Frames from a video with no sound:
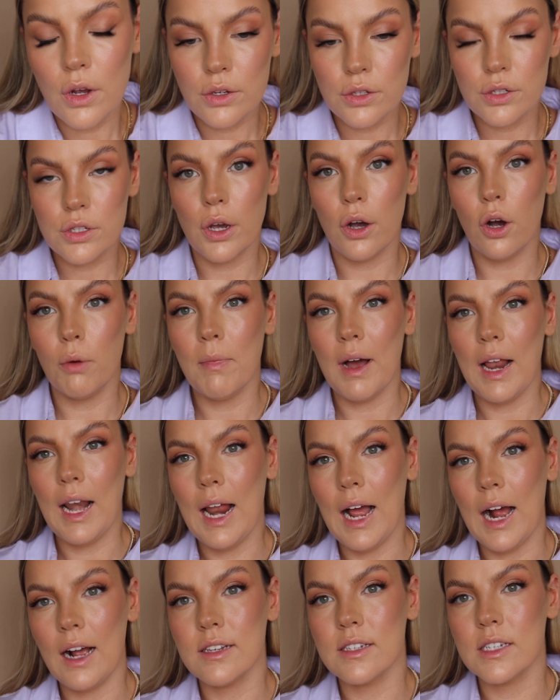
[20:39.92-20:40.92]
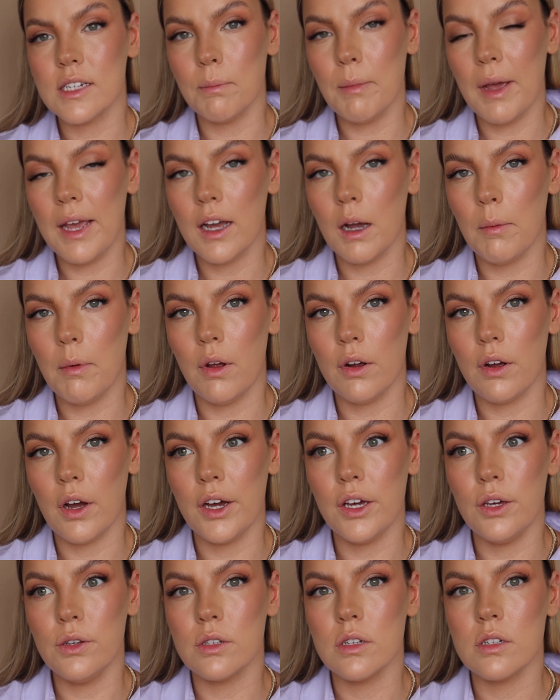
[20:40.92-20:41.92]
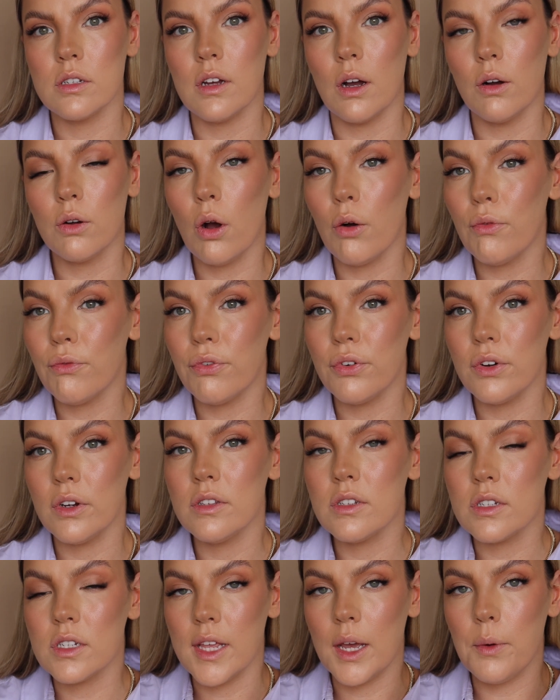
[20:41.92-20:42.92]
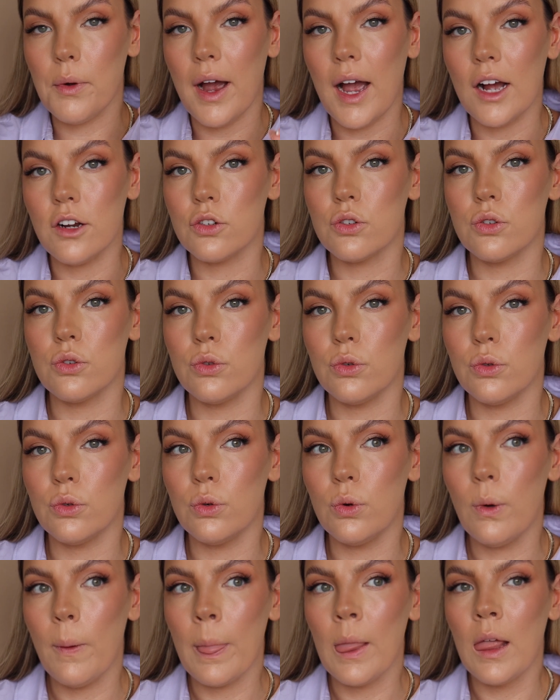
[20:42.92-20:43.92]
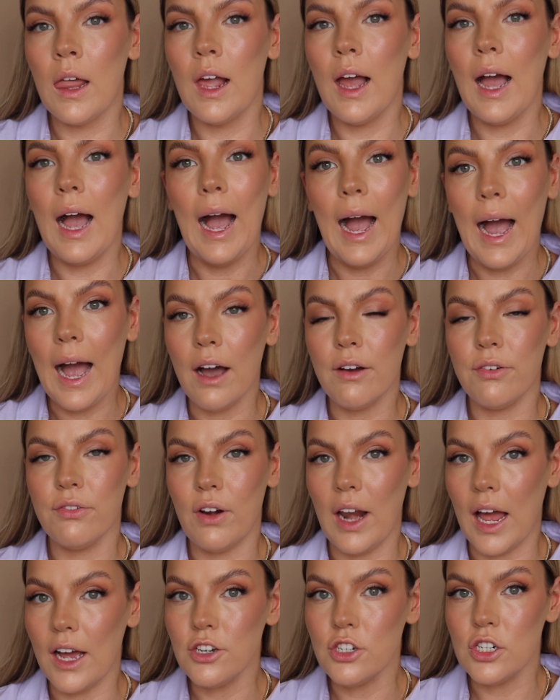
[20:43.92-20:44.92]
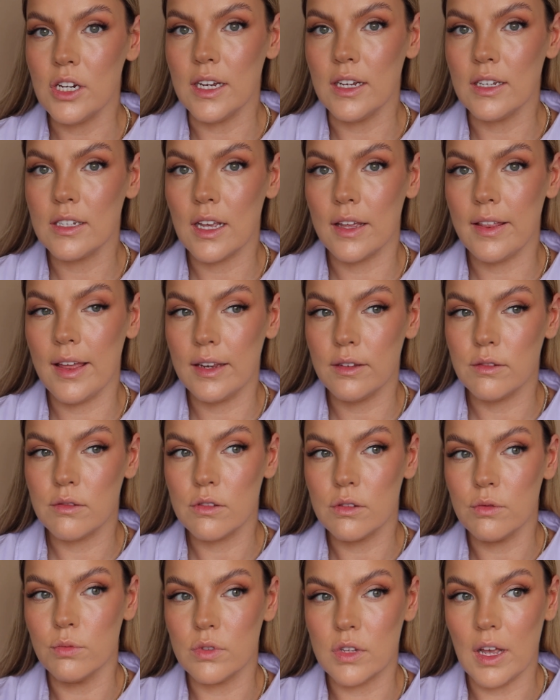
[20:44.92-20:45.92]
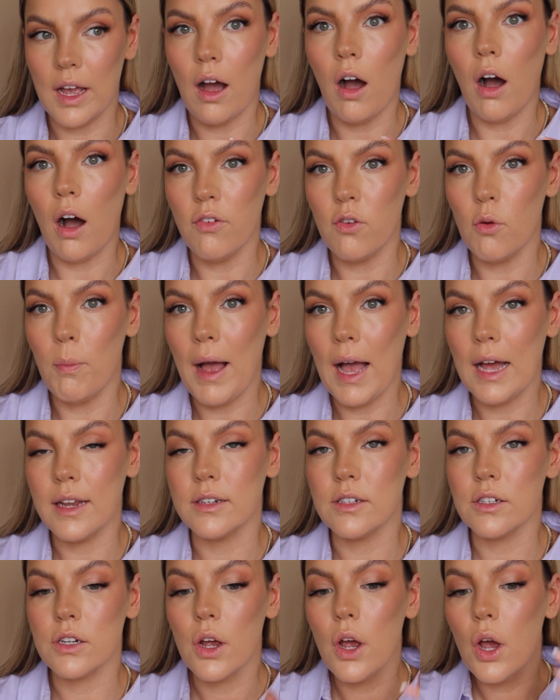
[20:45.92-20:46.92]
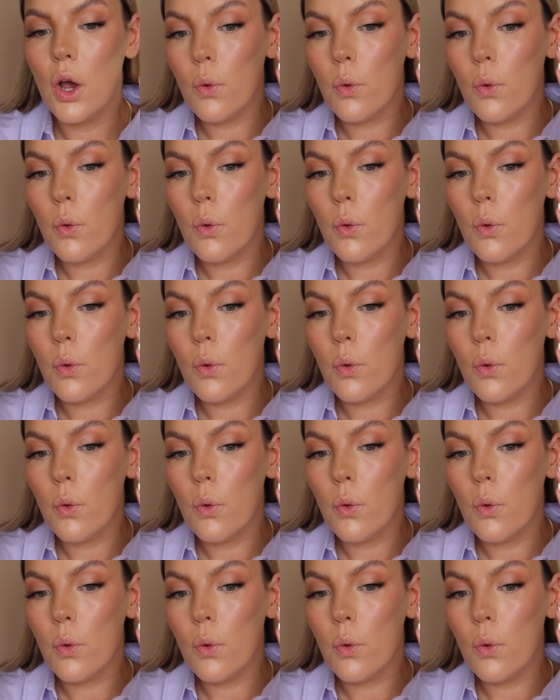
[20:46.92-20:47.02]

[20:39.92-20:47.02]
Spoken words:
So on my last makeup look, I used the style Confidence. They were actual half lashes, like it was like half a band.